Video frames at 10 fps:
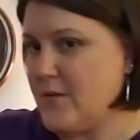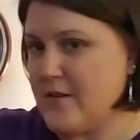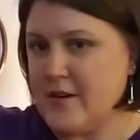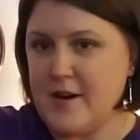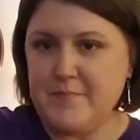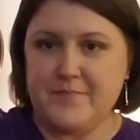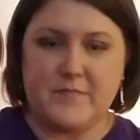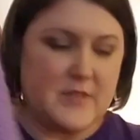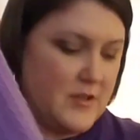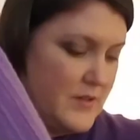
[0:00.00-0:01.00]
corner up
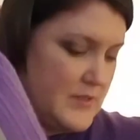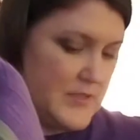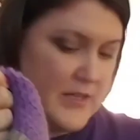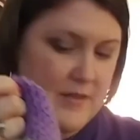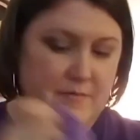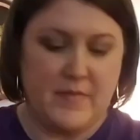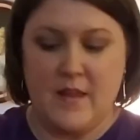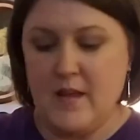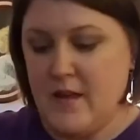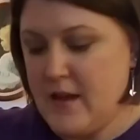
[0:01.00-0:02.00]
so you can see.
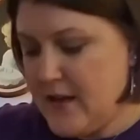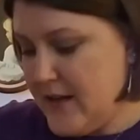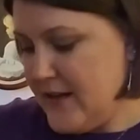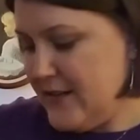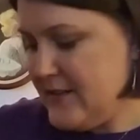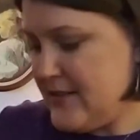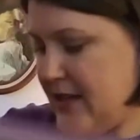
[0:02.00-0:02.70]
It is